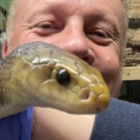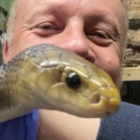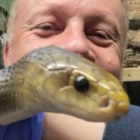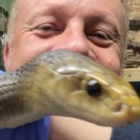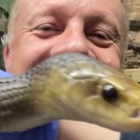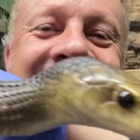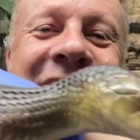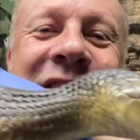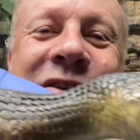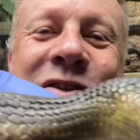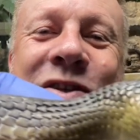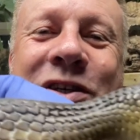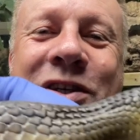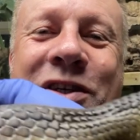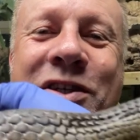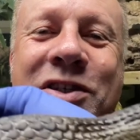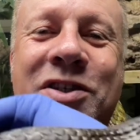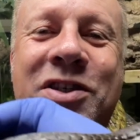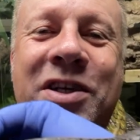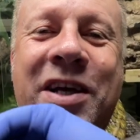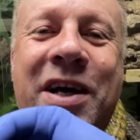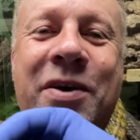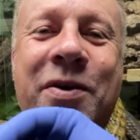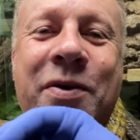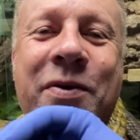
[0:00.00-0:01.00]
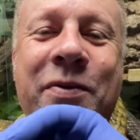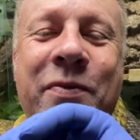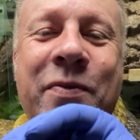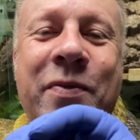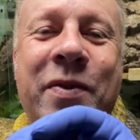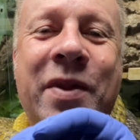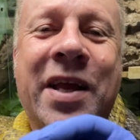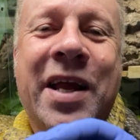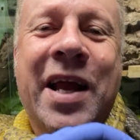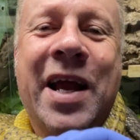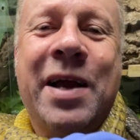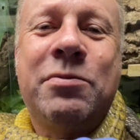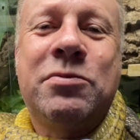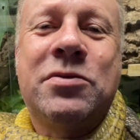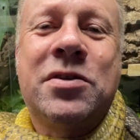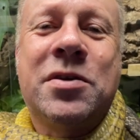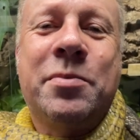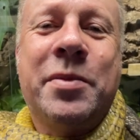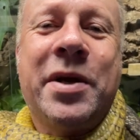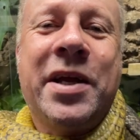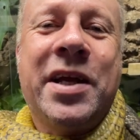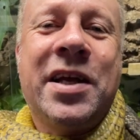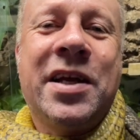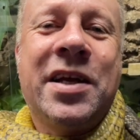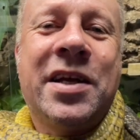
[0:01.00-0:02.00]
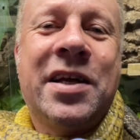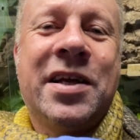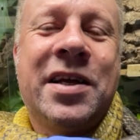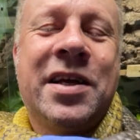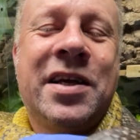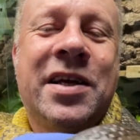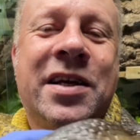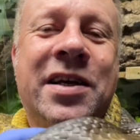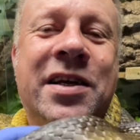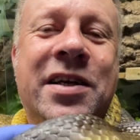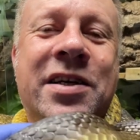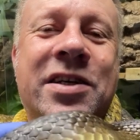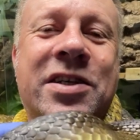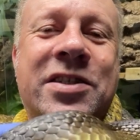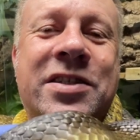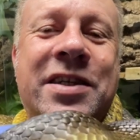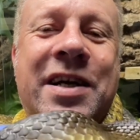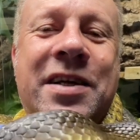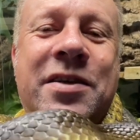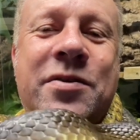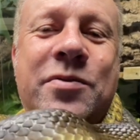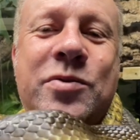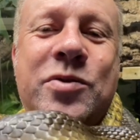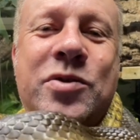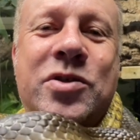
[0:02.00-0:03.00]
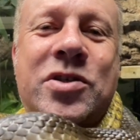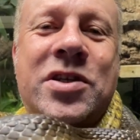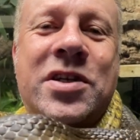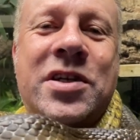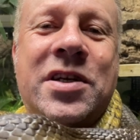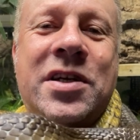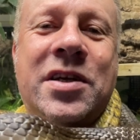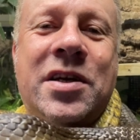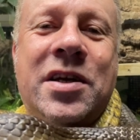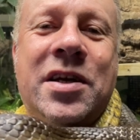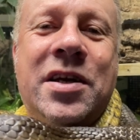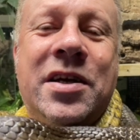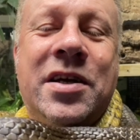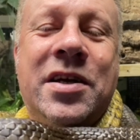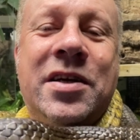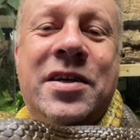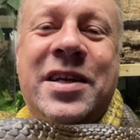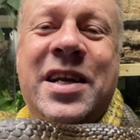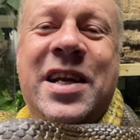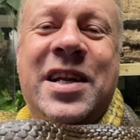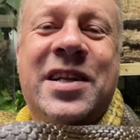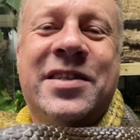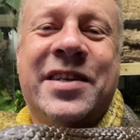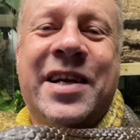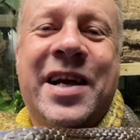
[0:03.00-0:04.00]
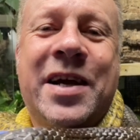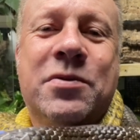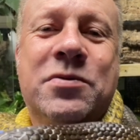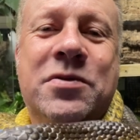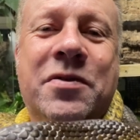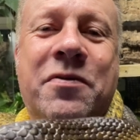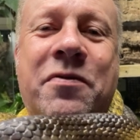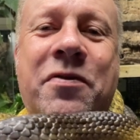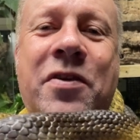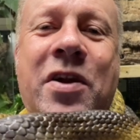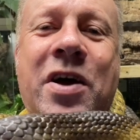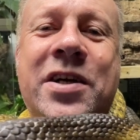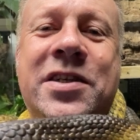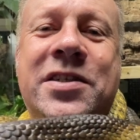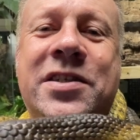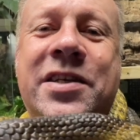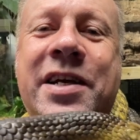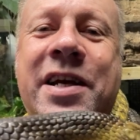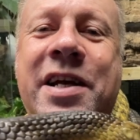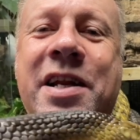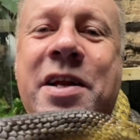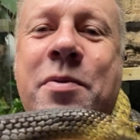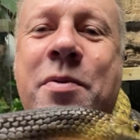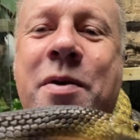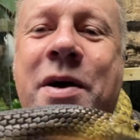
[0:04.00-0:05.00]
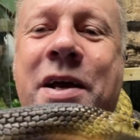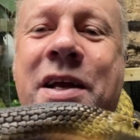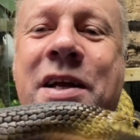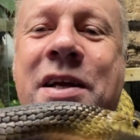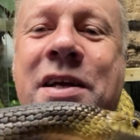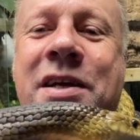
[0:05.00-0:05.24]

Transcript: As you can tell, count to me as adults. Yellow tails are flighty anyway.